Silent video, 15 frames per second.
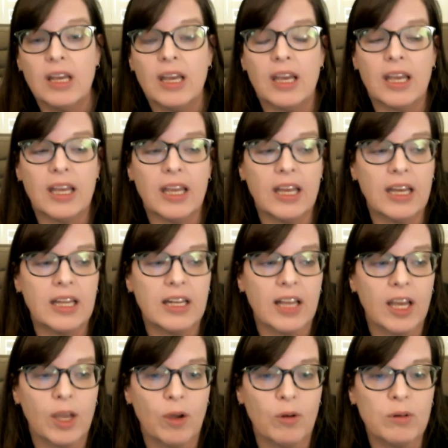And
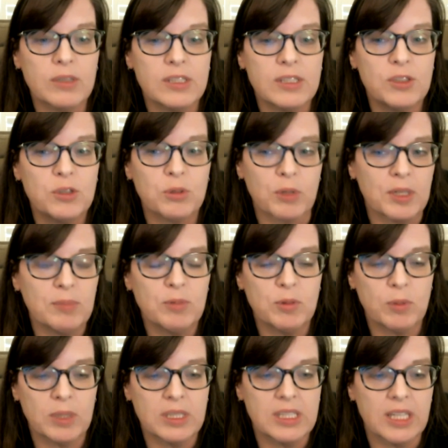I always dreamed
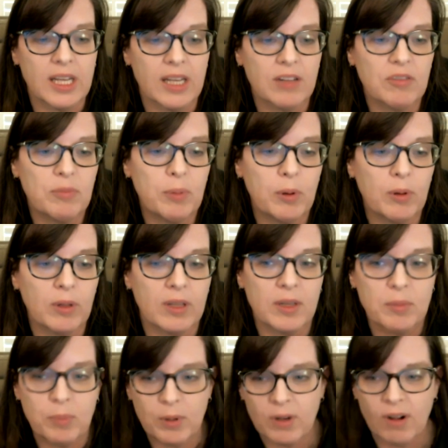one day of pulling
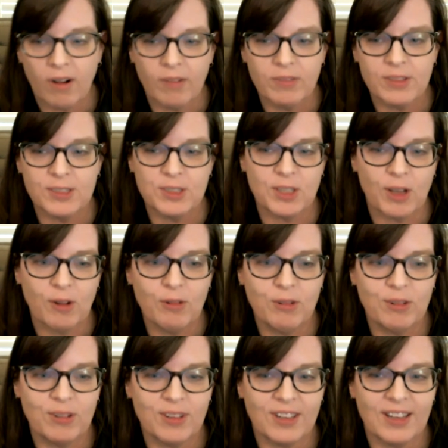a book off the shelf
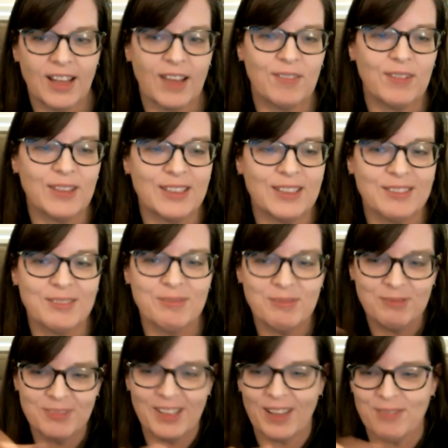and having it
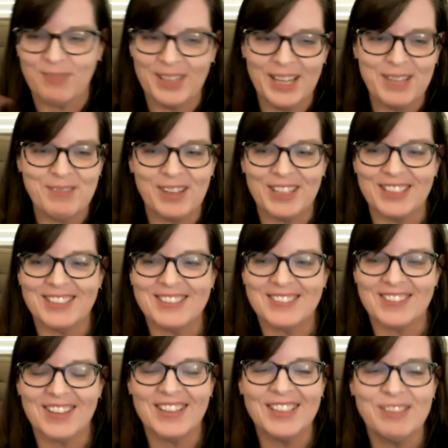have my name on it,
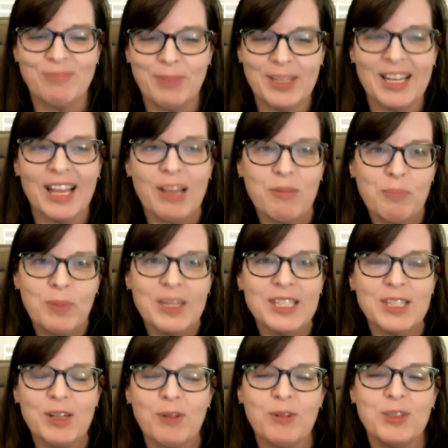right? But
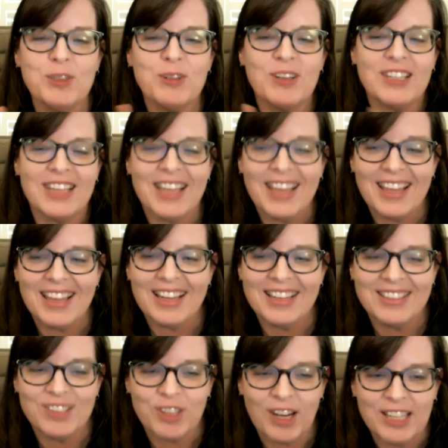when you're a
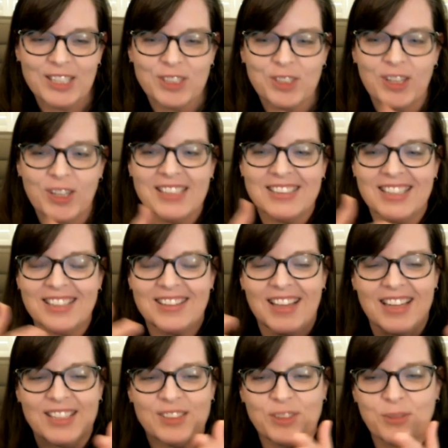kid trying to translate
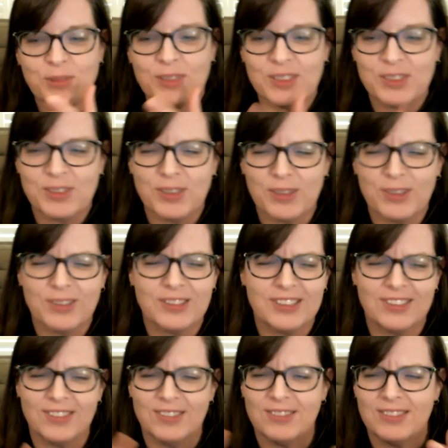that into an adult,
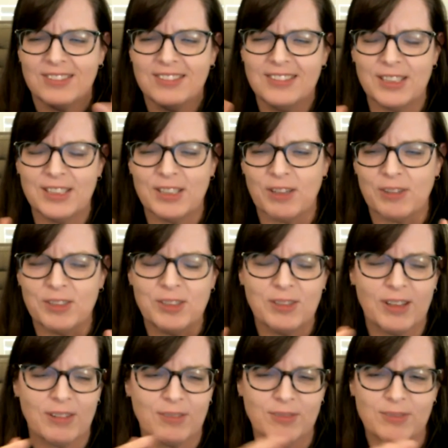you
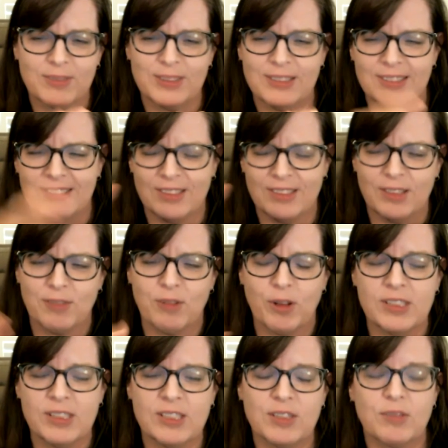have all
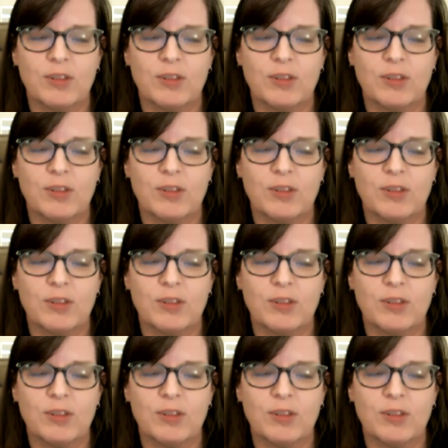these different